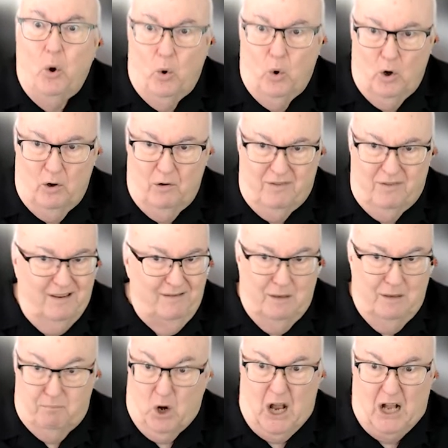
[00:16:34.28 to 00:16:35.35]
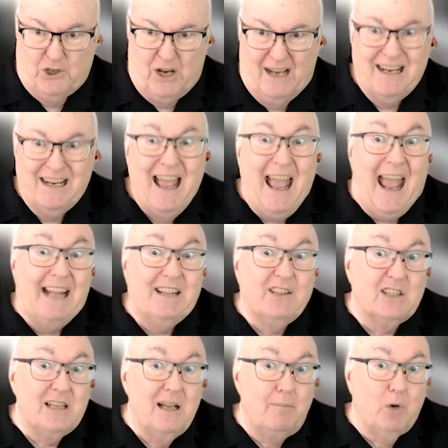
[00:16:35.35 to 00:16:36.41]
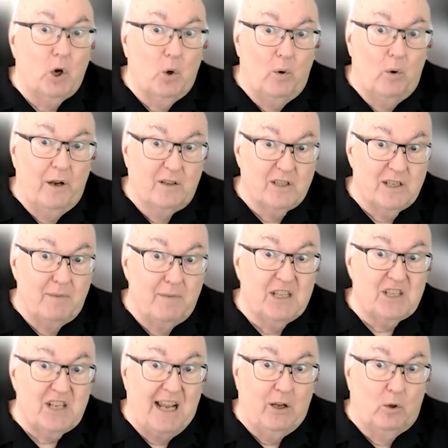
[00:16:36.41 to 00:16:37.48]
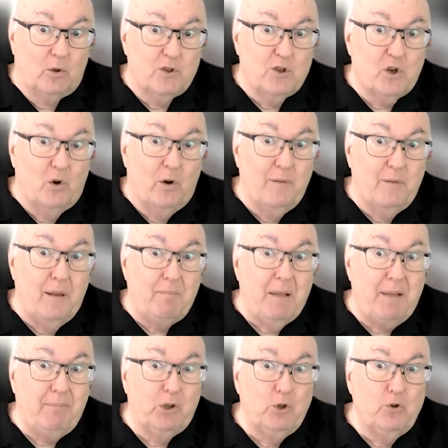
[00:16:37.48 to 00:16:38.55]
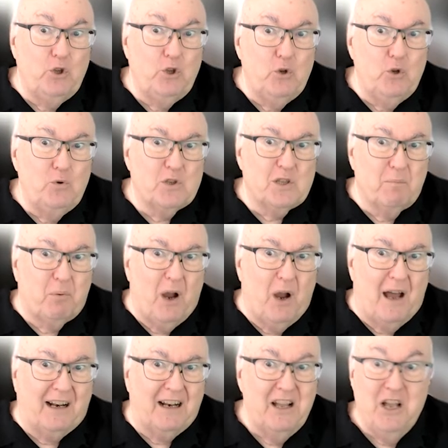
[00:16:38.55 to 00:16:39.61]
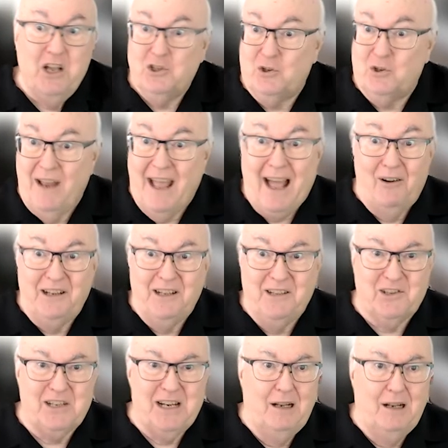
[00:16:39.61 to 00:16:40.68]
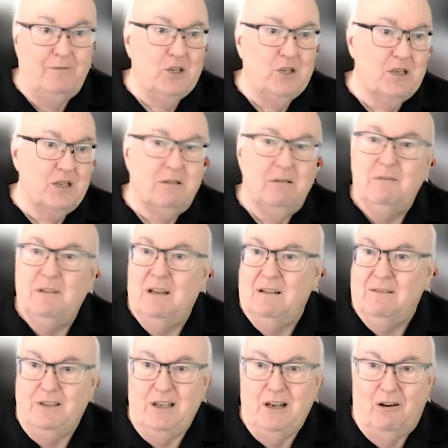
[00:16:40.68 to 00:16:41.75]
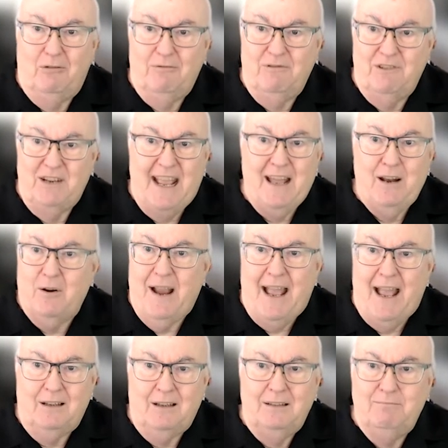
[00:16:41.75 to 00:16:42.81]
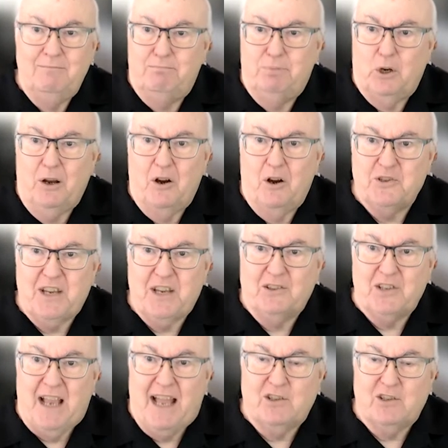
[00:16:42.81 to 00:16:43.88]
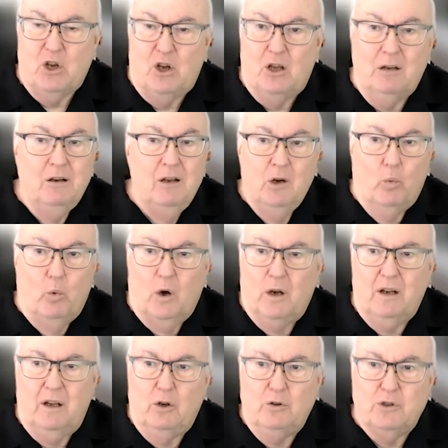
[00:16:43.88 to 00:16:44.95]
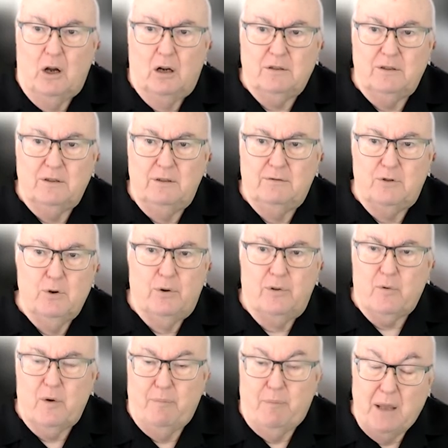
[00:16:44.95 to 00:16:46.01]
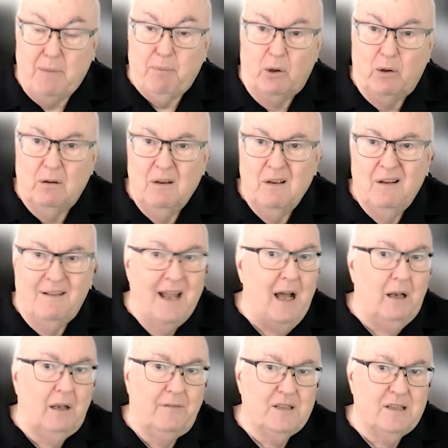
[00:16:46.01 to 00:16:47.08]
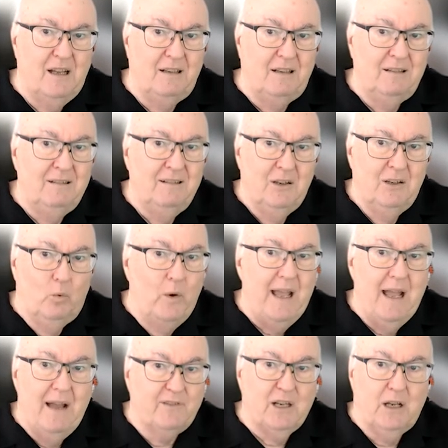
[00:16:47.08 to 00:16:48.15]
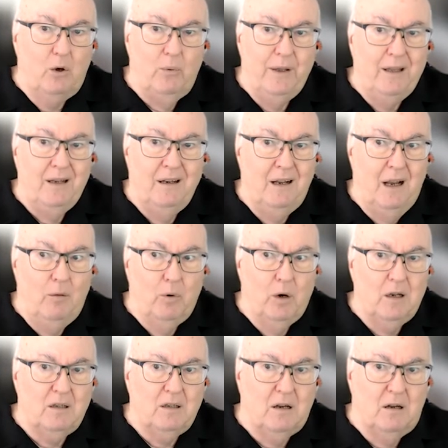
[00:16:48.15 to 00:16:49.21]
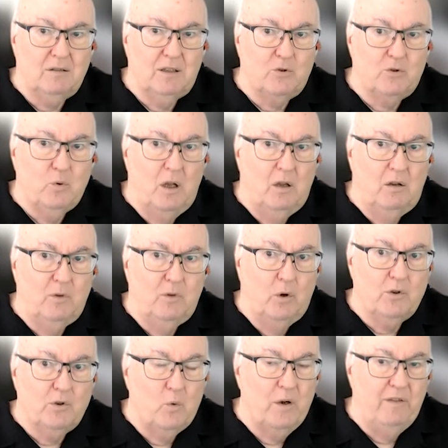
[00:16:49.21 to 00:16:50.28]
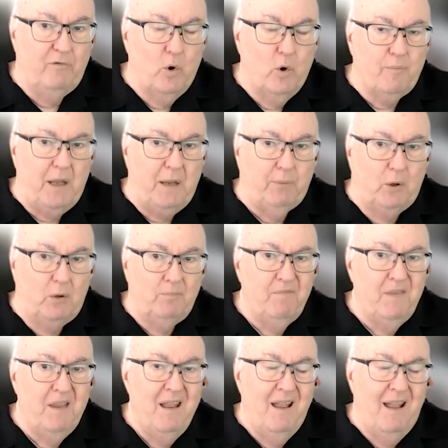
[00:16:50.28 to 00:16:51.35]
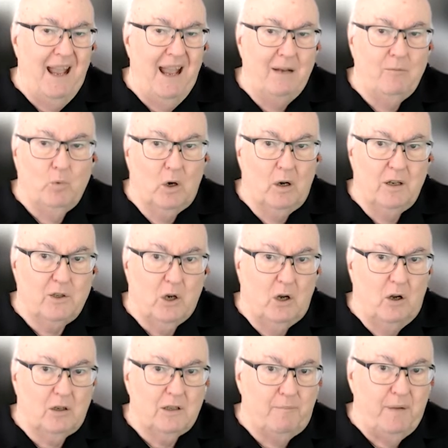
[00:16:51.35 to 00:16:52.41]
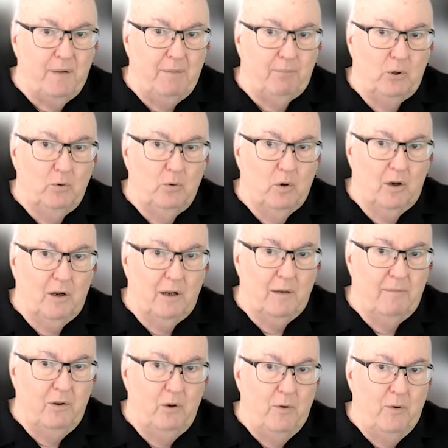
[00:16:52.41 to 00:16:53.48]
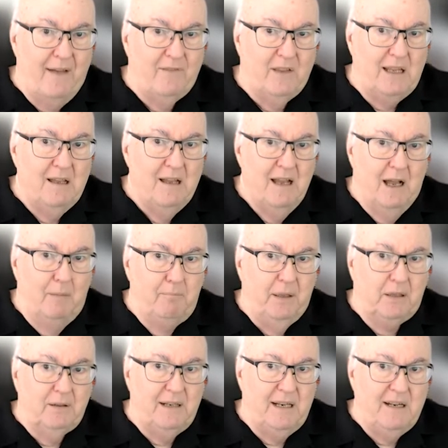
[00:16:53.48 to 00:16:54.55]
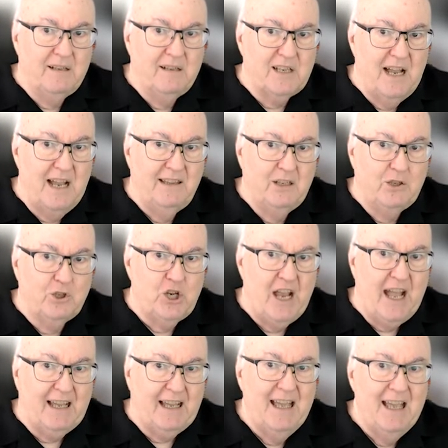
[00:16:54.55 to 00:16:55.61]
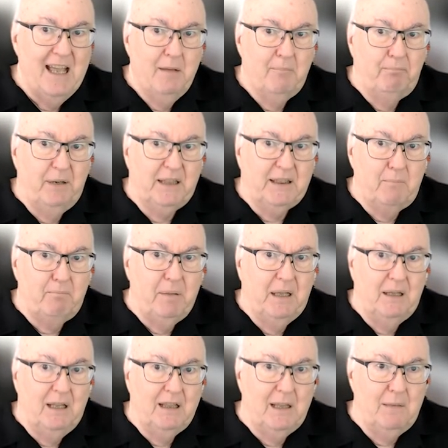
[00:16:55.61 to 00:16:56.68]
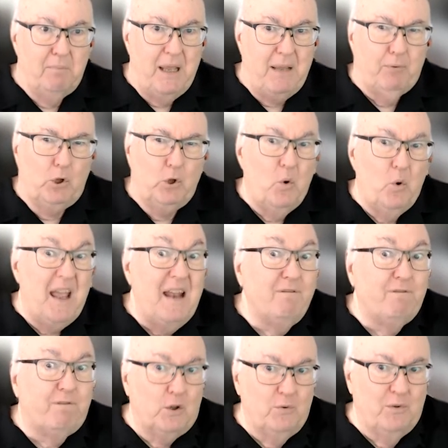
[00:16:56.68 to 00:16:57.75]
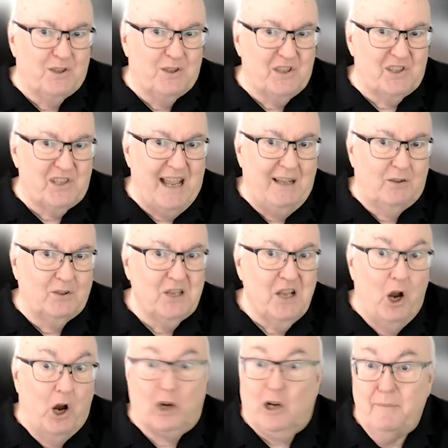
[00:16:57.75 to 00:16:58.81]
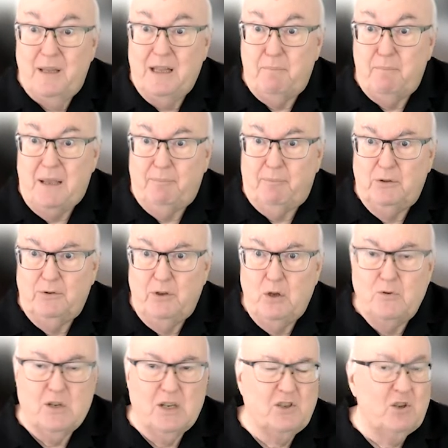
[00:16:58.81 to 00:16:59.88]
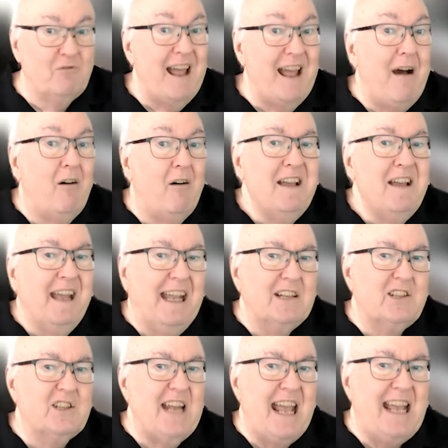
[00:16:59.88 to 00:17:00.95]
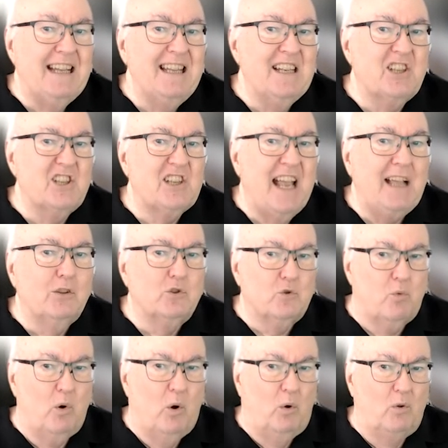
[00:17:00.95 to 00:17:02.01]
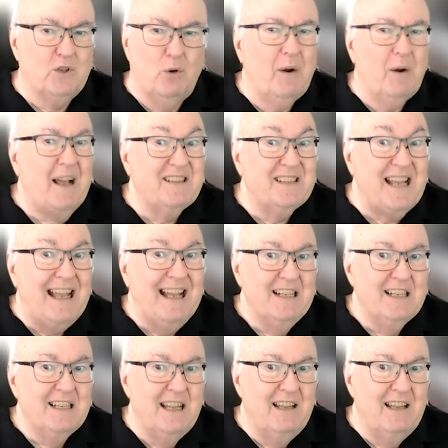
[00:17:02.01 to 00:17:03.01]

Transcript: or the project. And some of the stakeholders are going to be people who use the product. So now, instead of just, Dan or Alan putting our sales hats on, we're going to go talk to 2 or 3 people. Now, all of a sudden, we have to go in and we're going to talk to 12 or 24 people. And we're going to talk to people who have the ability to sign the check. But the people who influence the sales are going to be the people who use it. So now it's taken this sales role. So when I say,